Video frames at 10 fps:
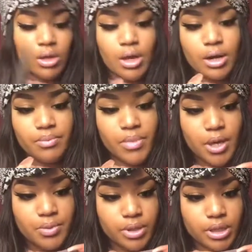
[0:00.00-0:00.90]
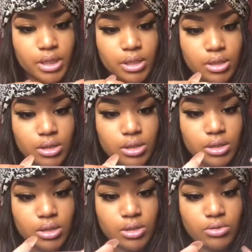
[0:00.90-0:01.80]
Got a Maybelline
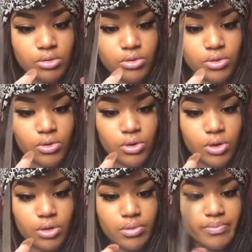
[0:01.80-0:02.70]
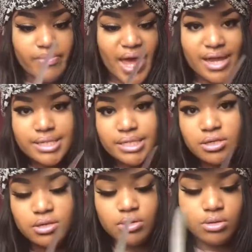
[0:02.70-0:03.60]
New York Matte
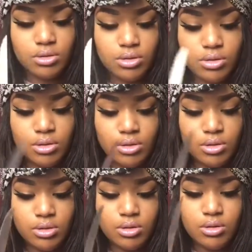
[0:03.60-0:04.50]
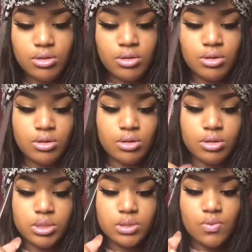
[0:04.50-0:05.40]
Ink.
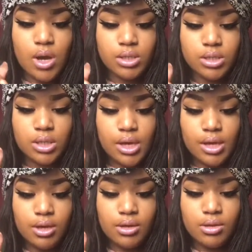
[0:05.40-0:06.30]
Swatch that.